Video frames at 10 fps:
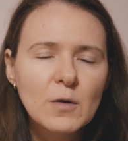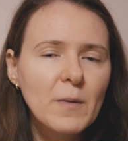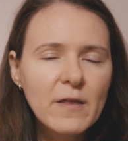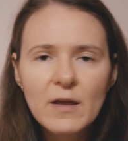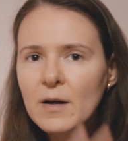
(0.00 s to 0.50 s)
You
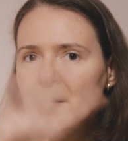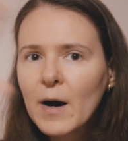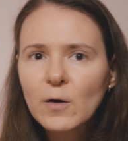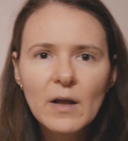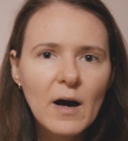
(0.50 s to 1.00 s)
might think
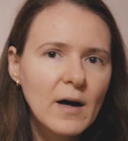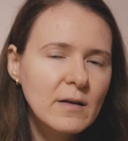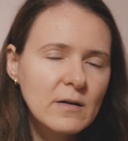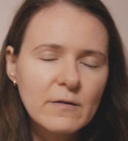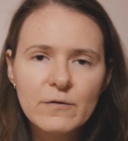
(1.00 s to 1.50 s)
about
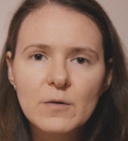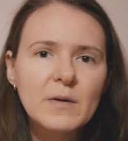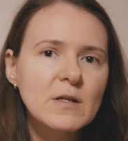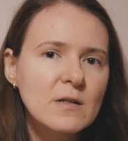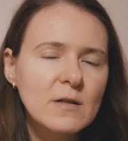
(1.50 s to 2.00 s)
other
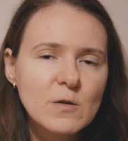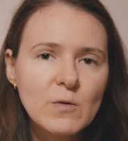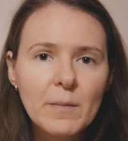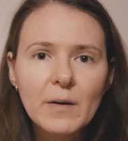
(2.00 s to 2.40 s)
information as well.